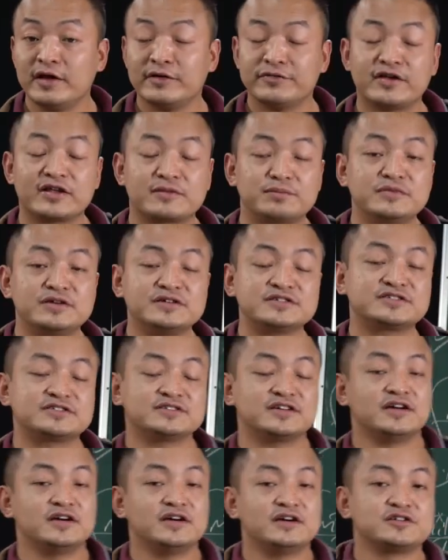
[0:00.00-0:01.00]
That means
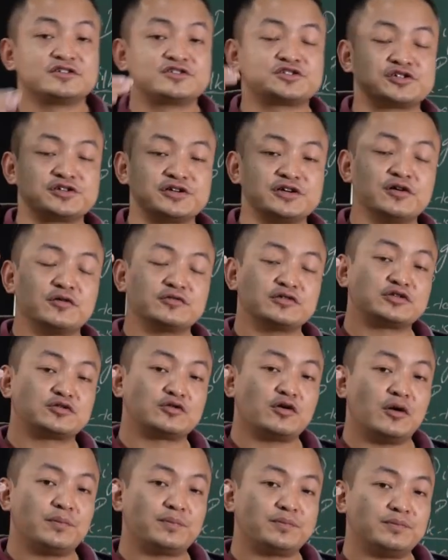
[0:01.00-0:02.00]
3 on the
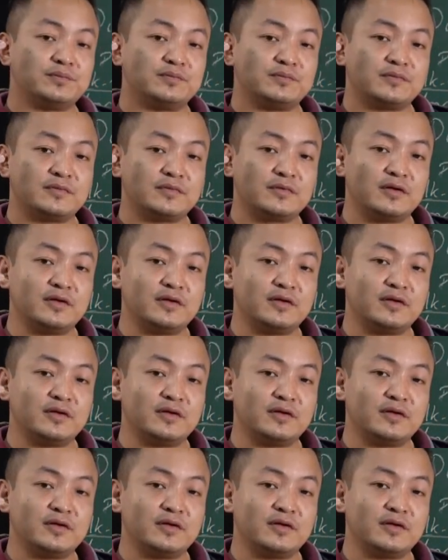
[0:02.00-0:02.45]
top,